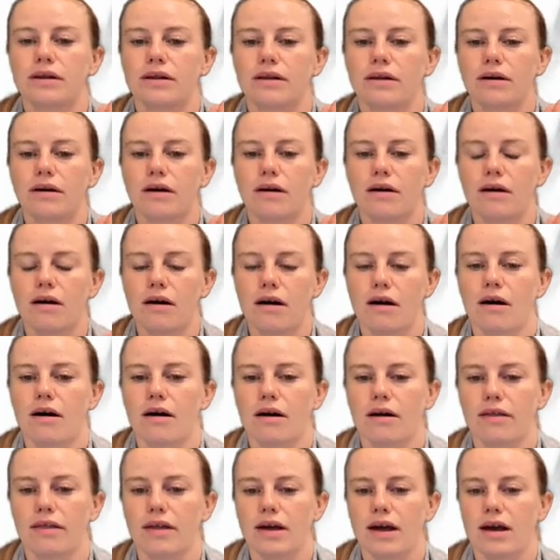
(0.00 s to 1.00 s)
Are
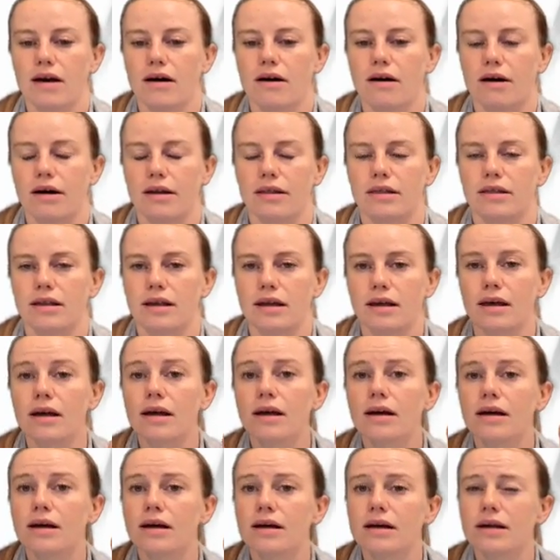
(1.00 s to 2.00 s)
they on the
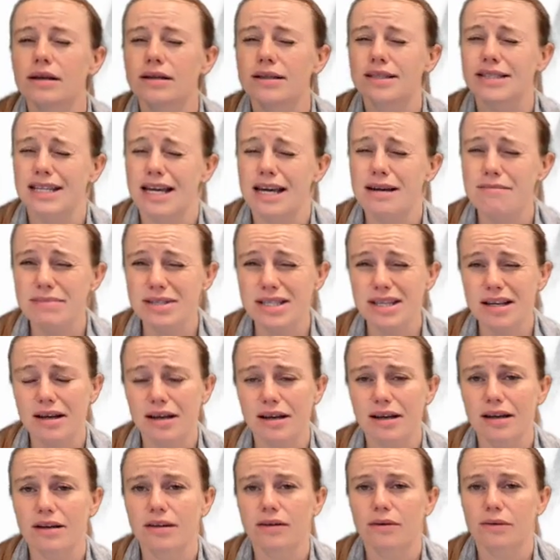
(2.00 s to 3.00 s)
same side
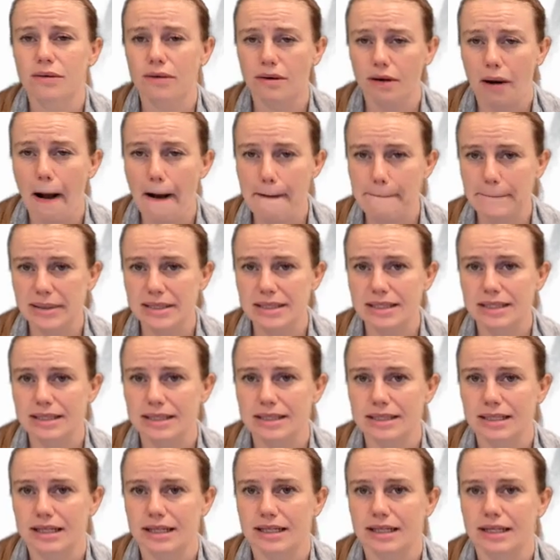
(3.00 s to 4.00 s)
or opposite
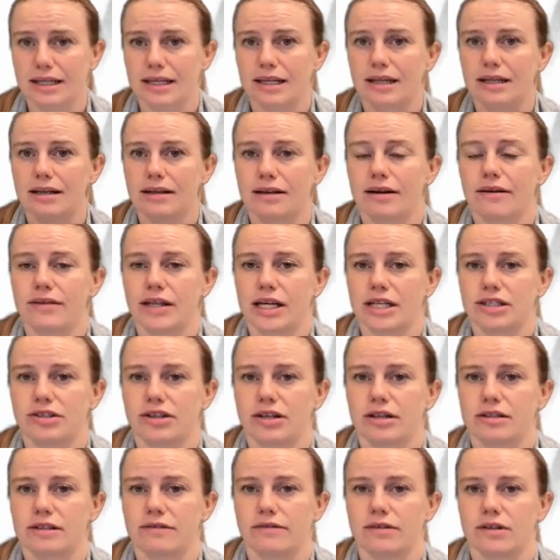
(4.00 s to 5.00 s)
side of that
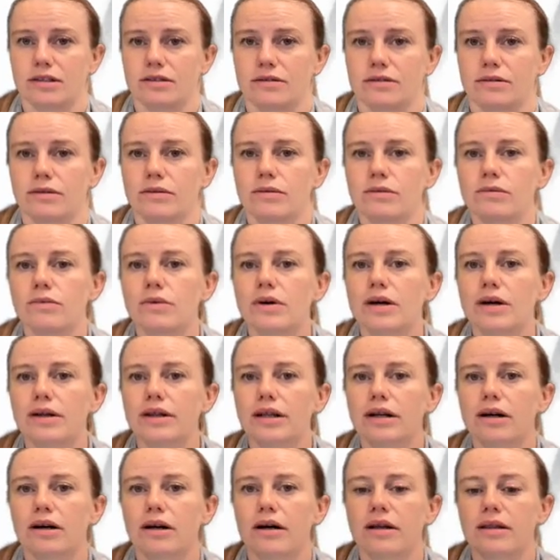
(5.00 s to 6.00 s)
transversal? Well, they're
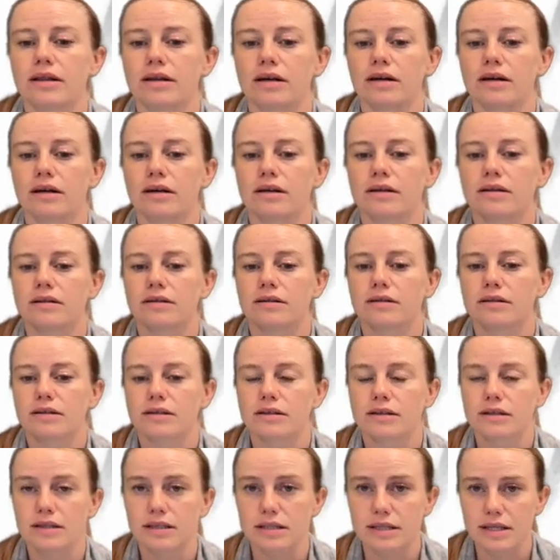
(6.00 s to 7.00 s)
on the
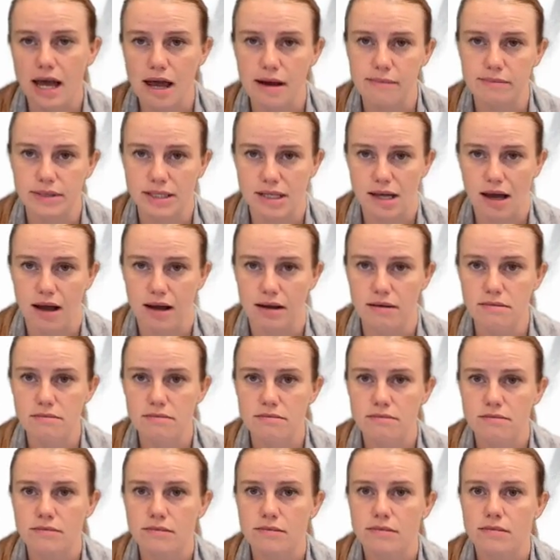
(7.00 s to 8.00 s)
same side.
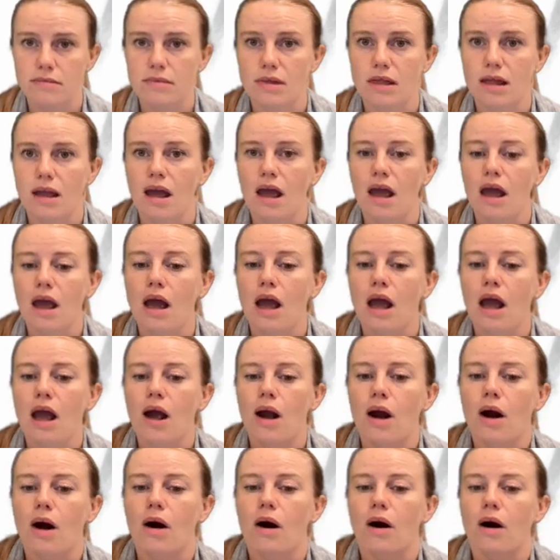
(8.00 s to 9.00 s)

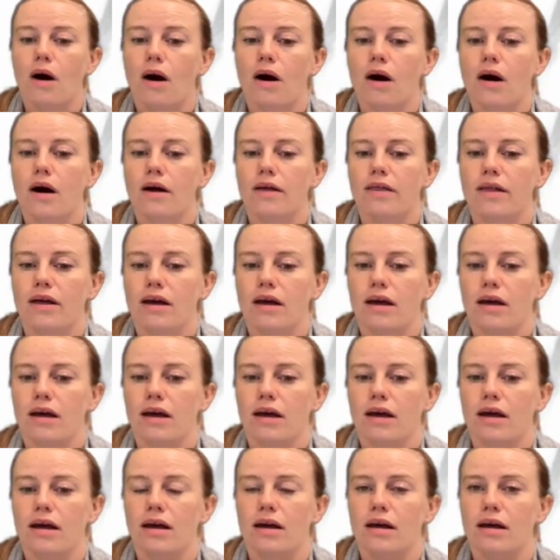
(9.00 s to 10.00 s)
Are they
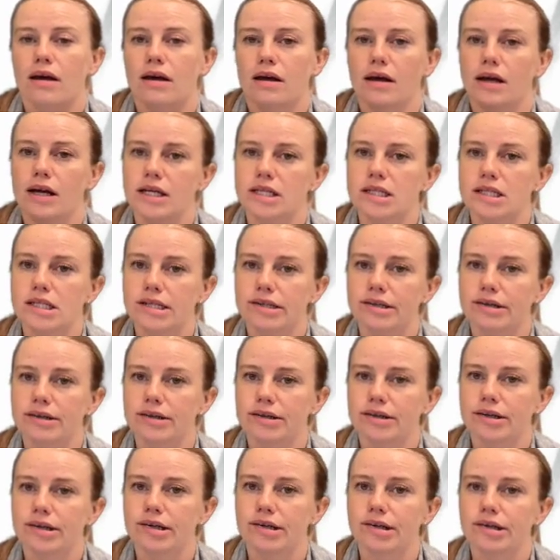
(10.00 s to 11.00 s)

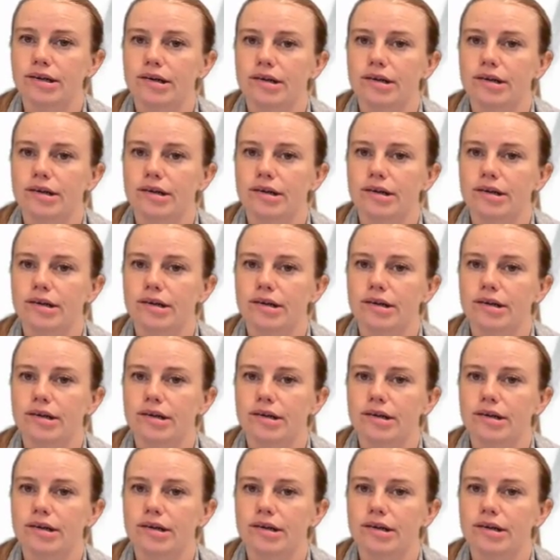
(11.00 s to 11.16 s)
interior